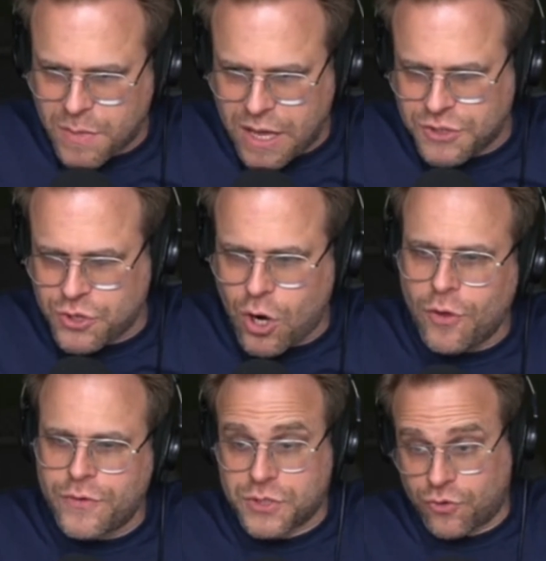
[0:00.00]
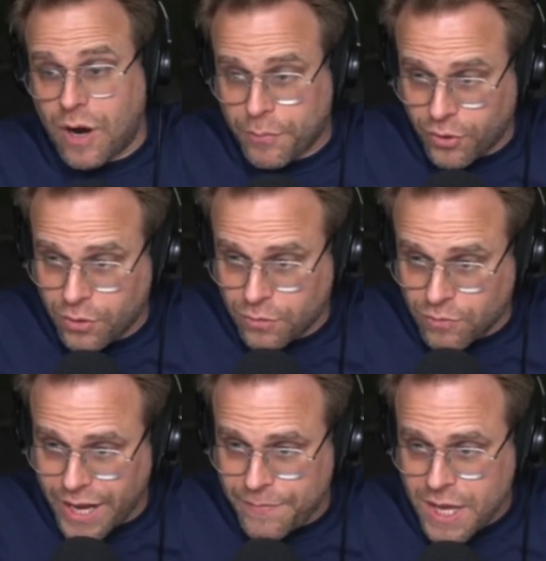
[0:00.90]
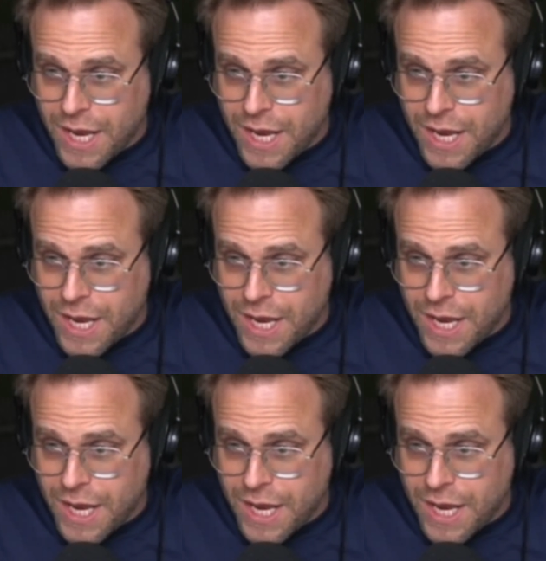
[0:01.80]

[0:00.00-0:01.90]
model. So all those crumble, right?